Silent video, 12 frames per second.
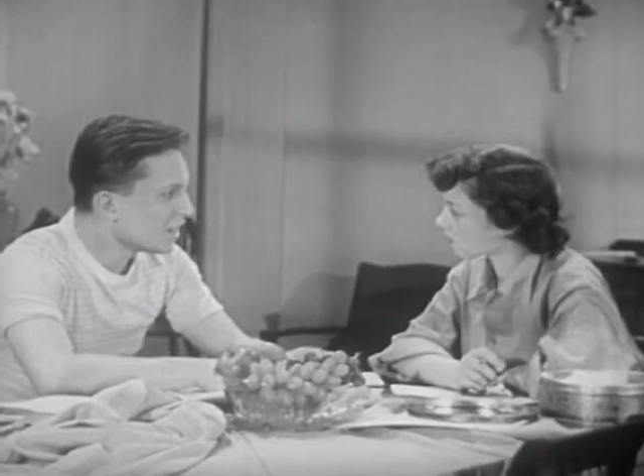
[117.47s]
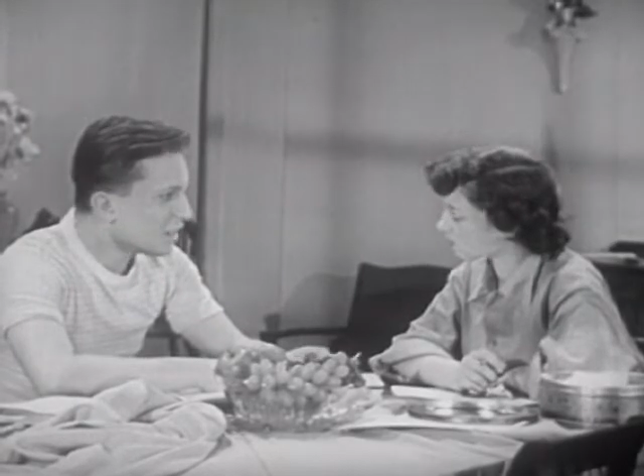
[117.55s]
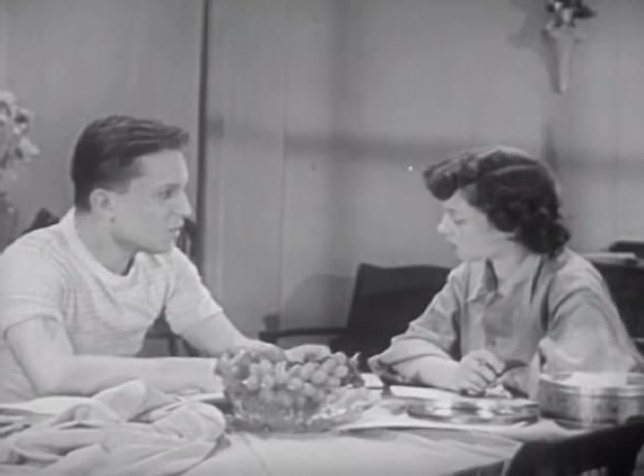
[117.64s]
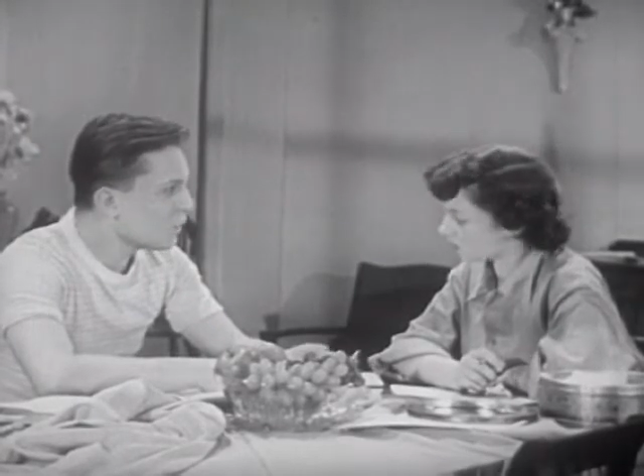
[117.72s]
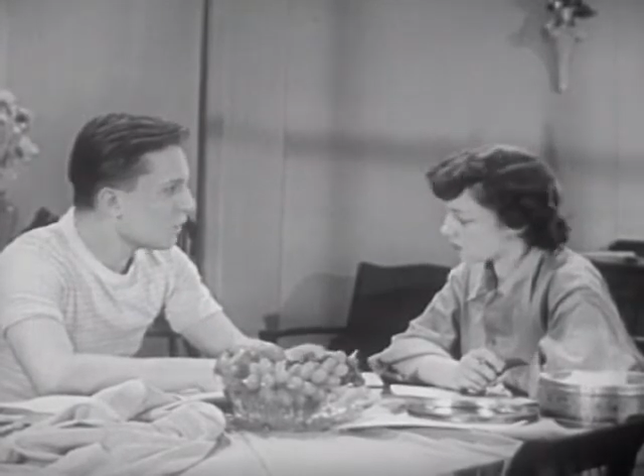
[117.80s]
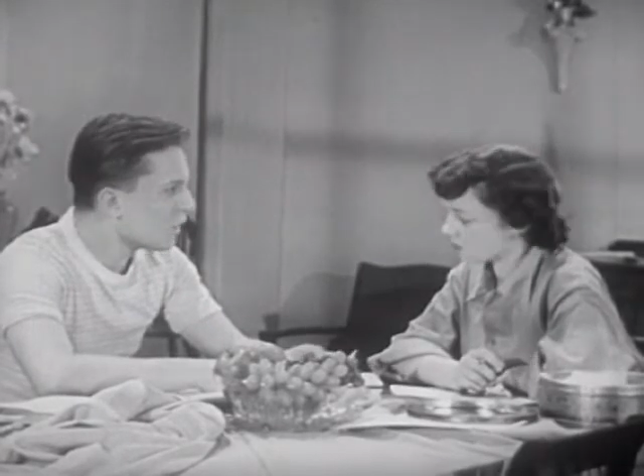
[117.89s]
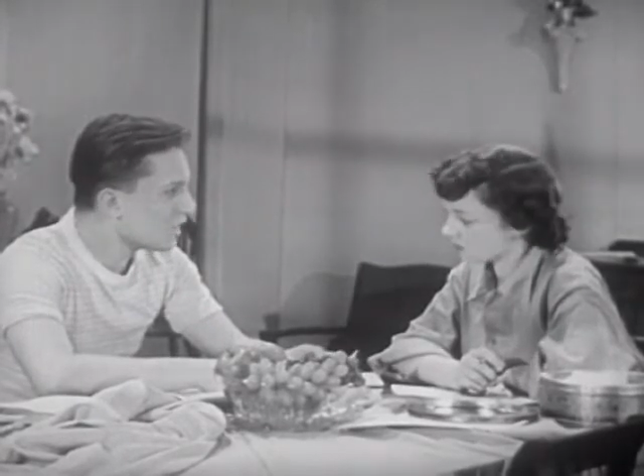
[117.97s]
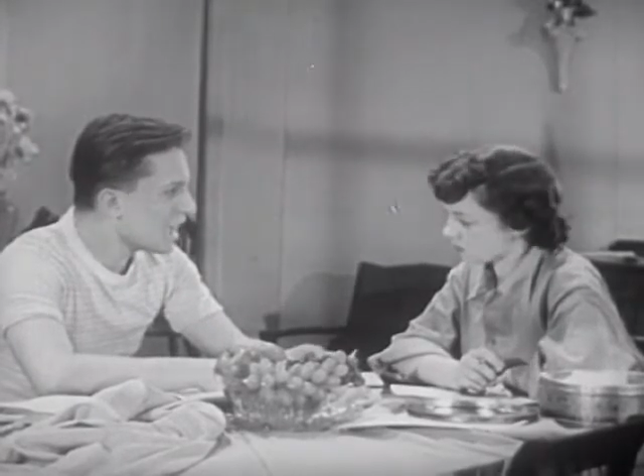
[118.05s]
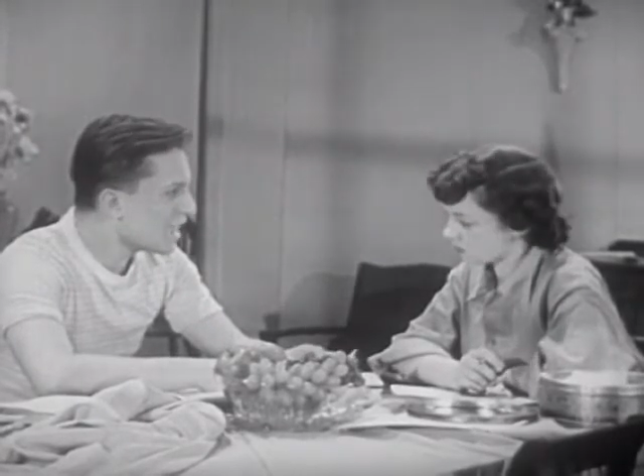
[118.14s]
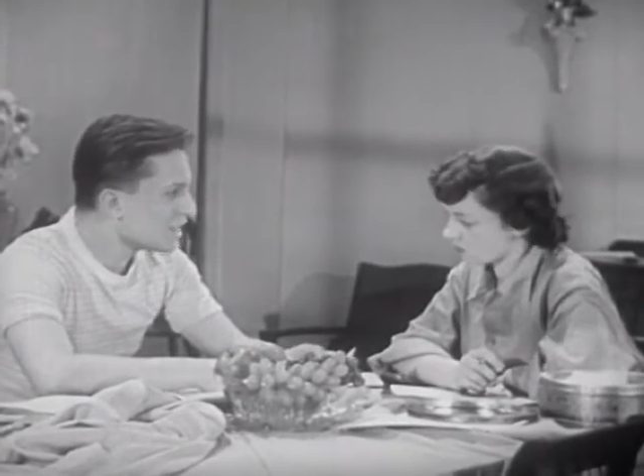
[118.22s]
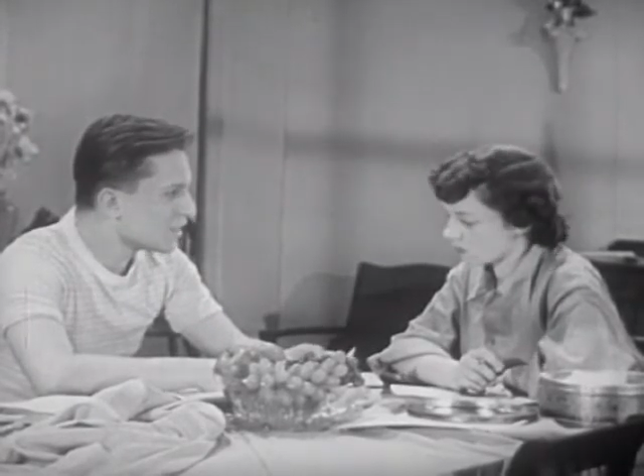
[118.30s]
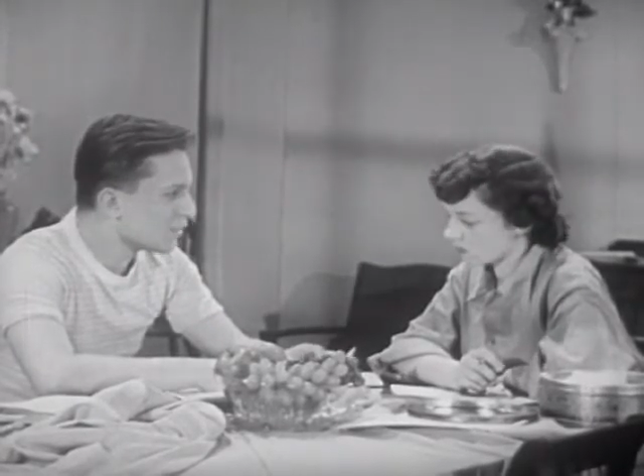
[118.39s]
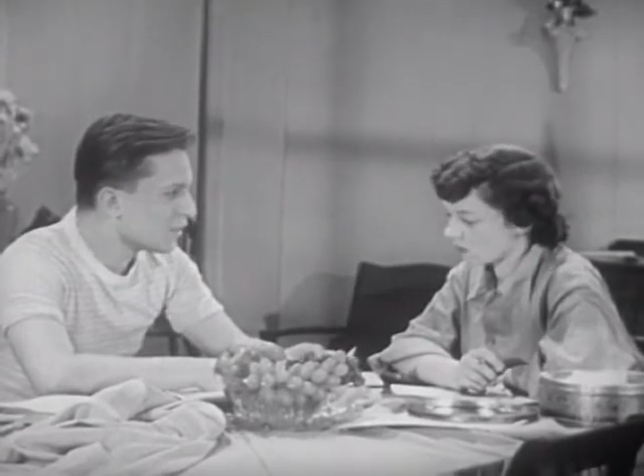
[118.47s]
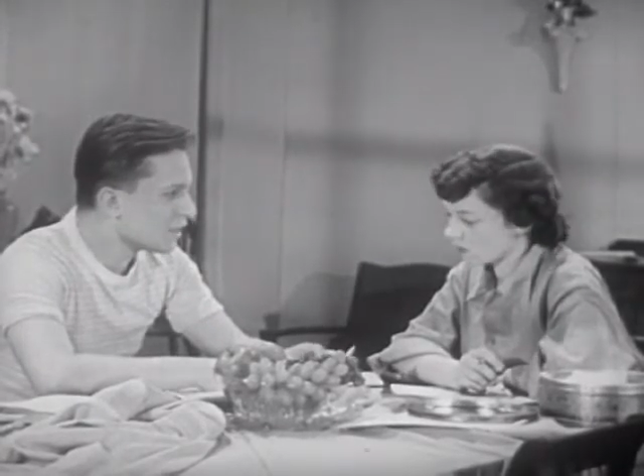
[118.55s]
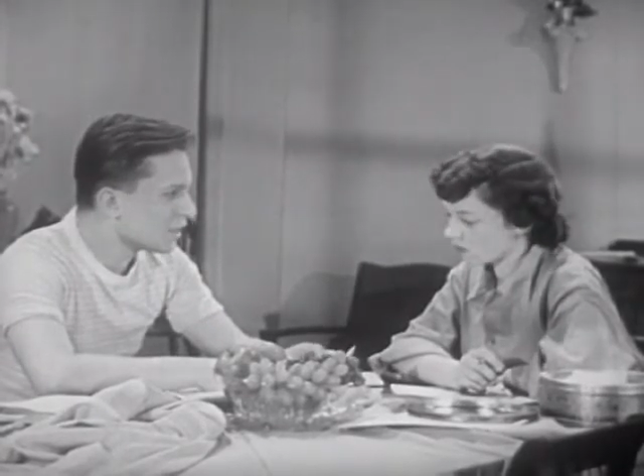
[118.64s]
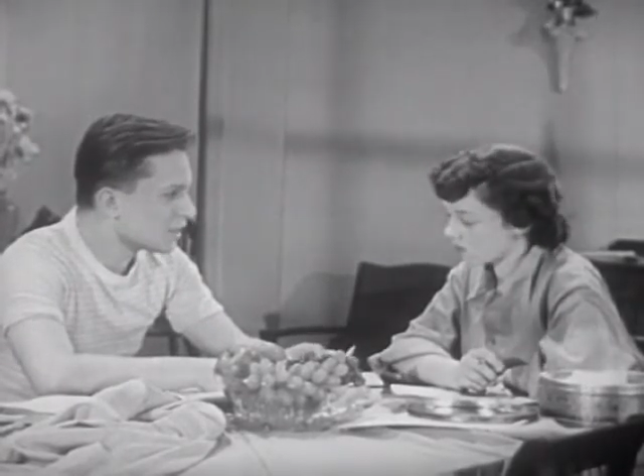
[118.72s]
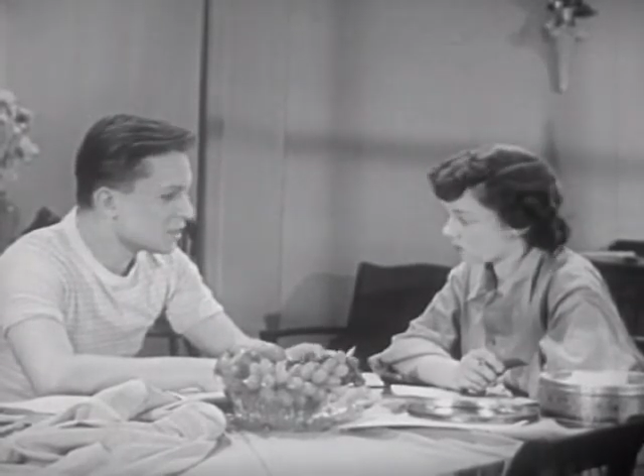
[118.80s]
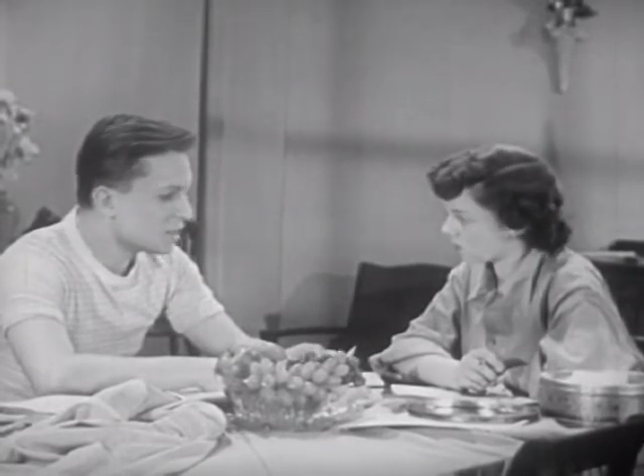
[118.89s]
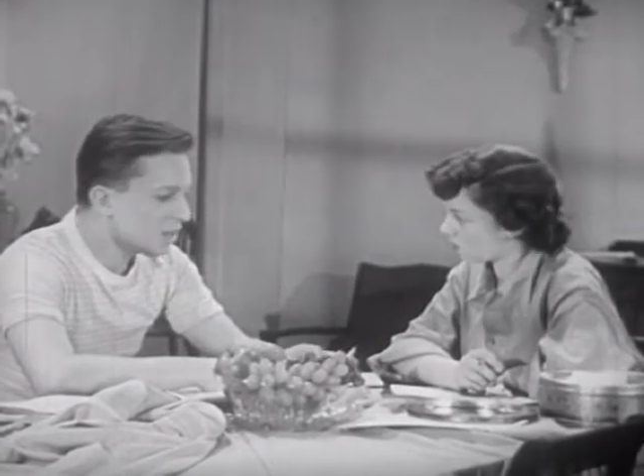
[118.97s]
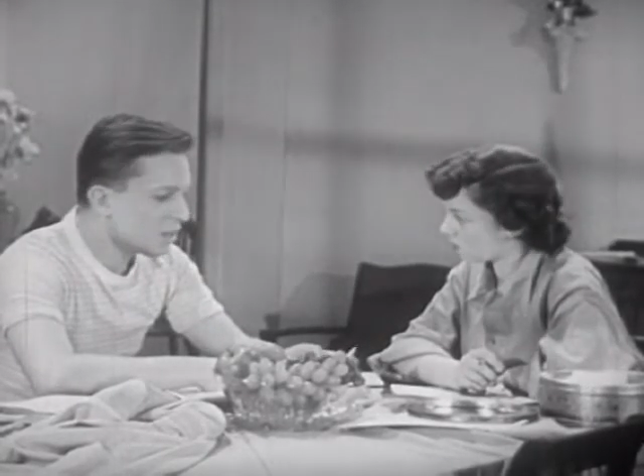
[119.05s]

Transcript: They do all kinds of things.